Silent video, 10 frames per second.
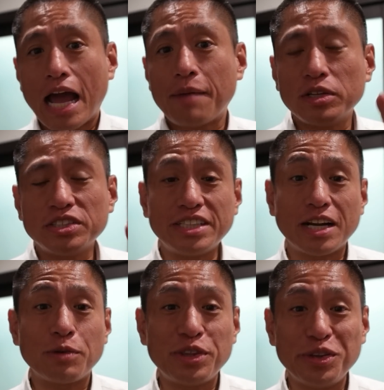I'm gonna
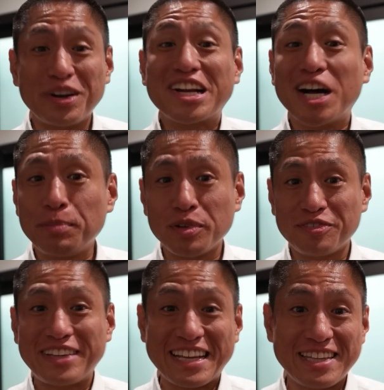share with you a couple
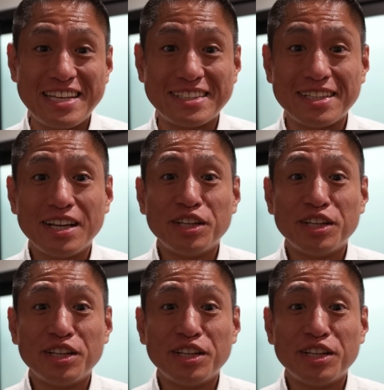of techniques